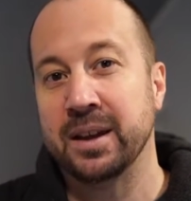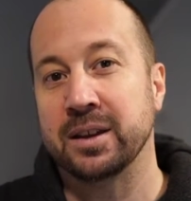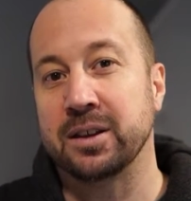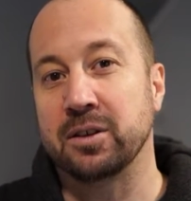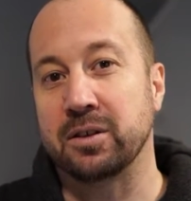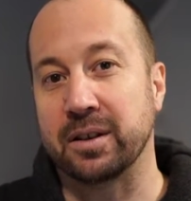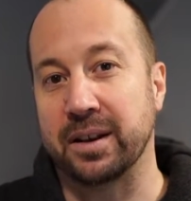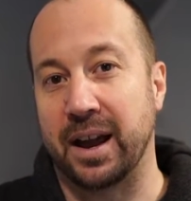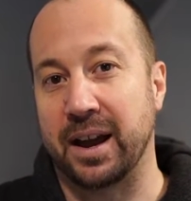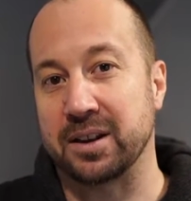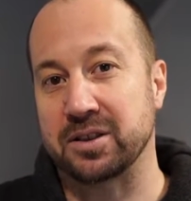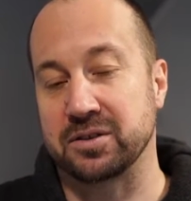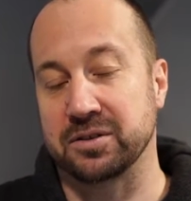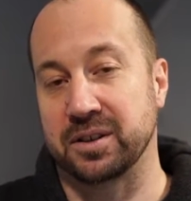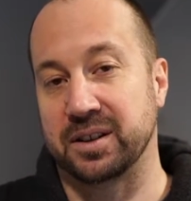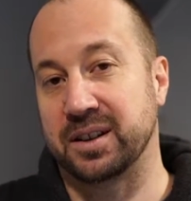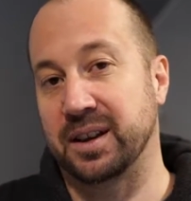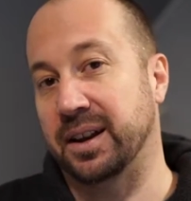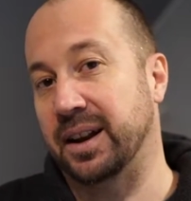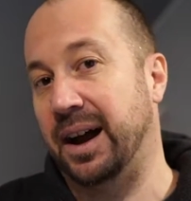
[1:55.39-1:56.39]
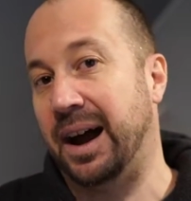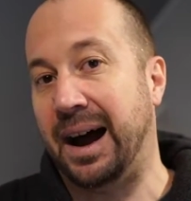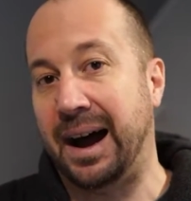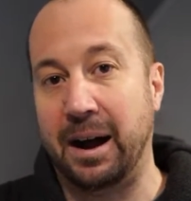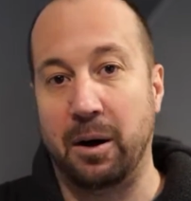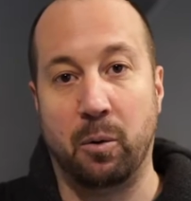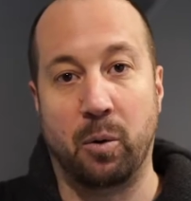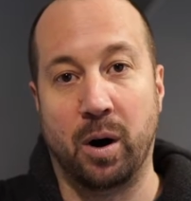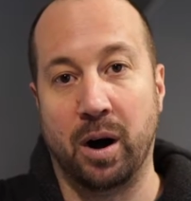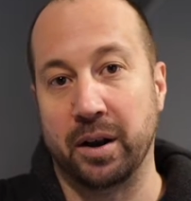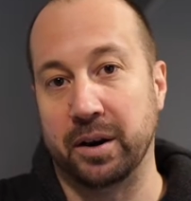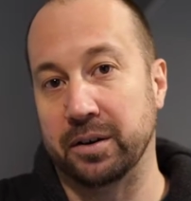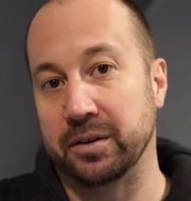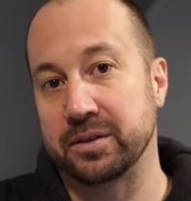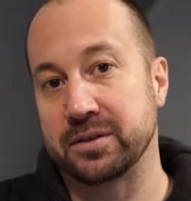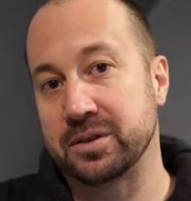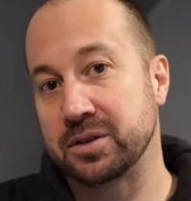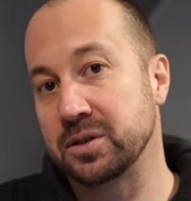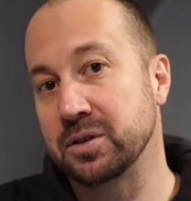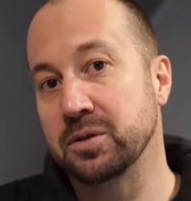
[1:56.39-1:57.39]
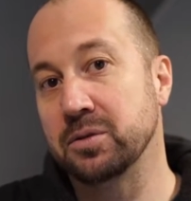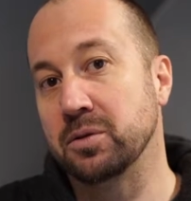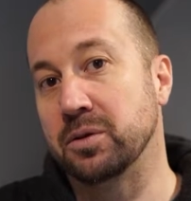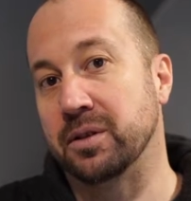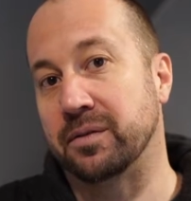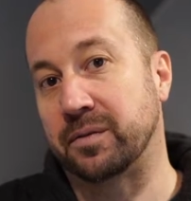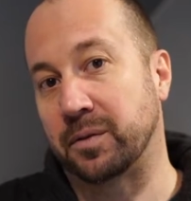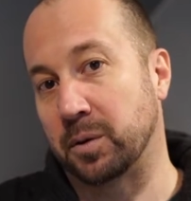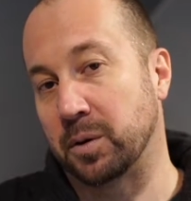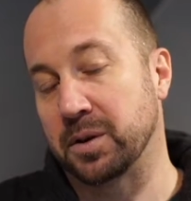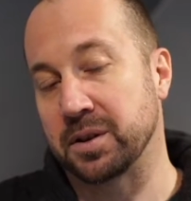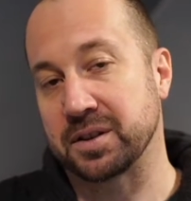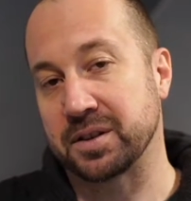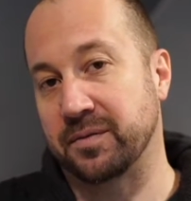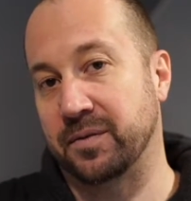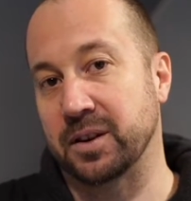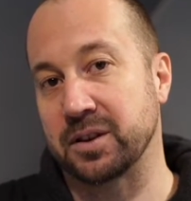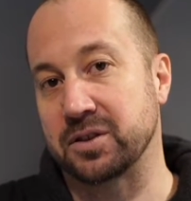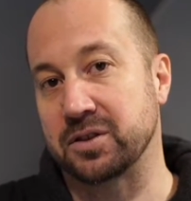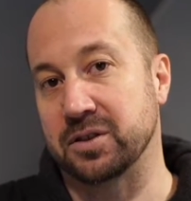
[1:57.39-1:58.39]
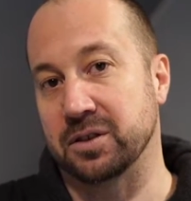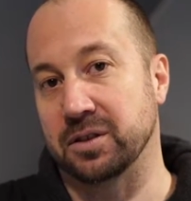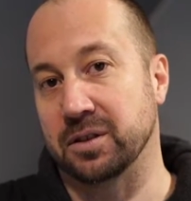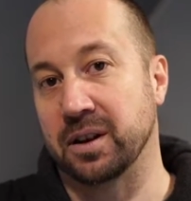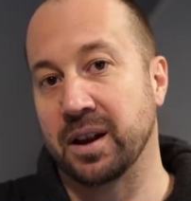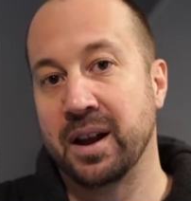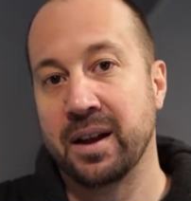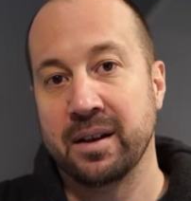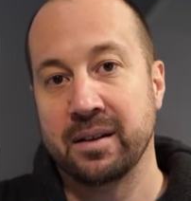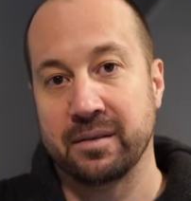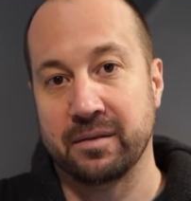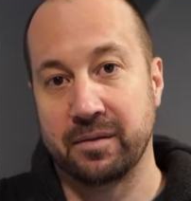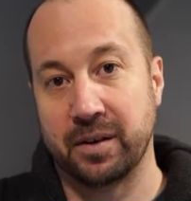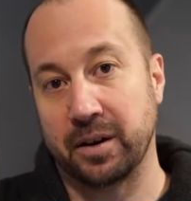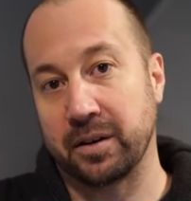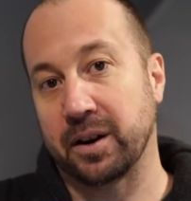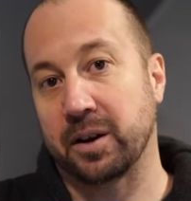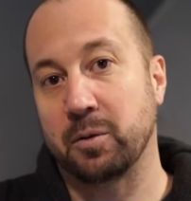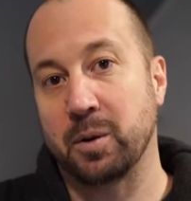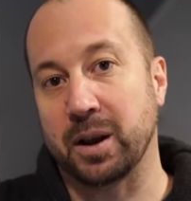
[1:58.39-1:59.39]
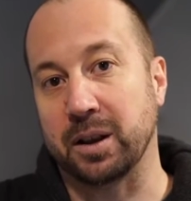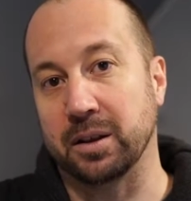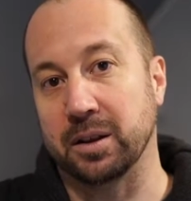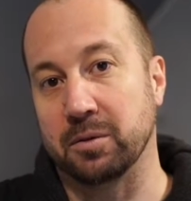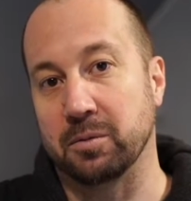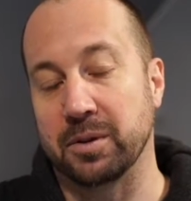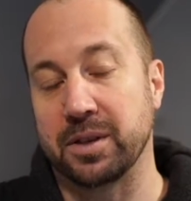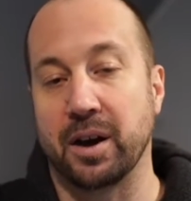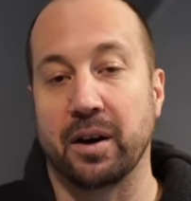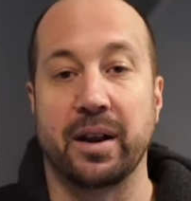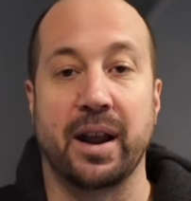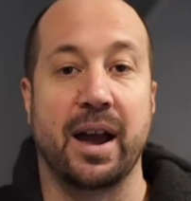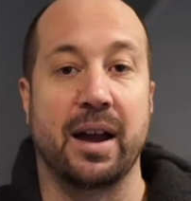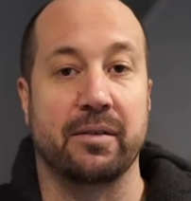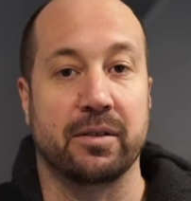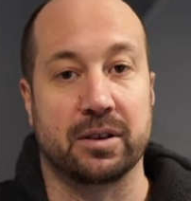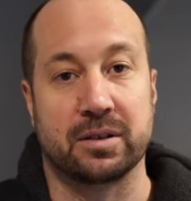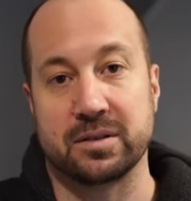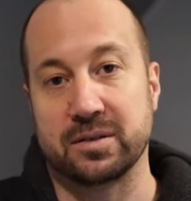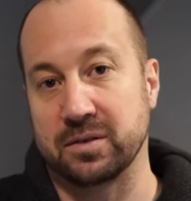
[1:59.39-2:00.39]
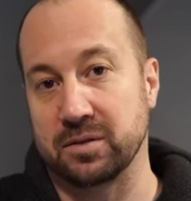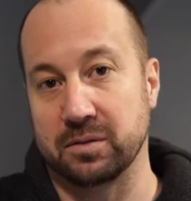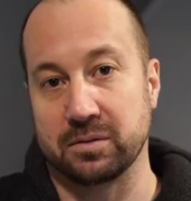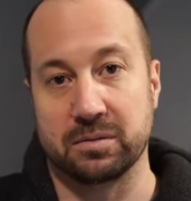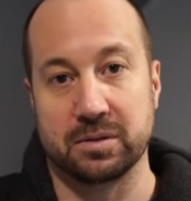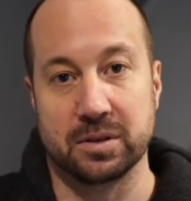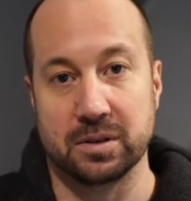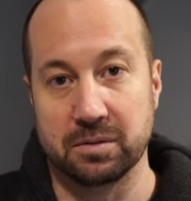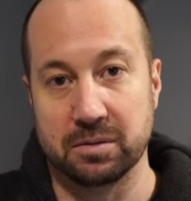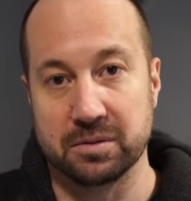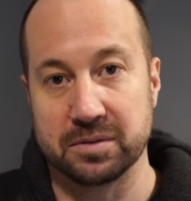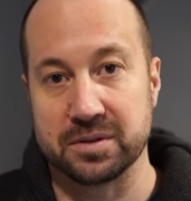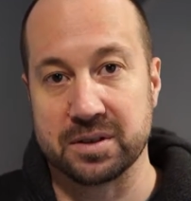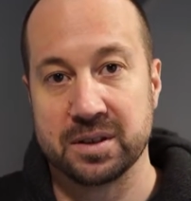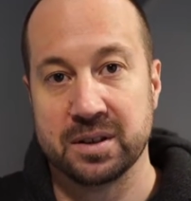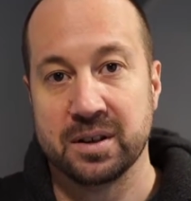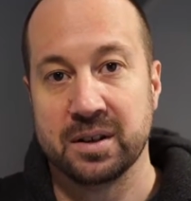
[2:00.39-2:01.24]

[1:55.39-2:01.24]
you can actually get hot water to the furthest fixture very quickly without having to use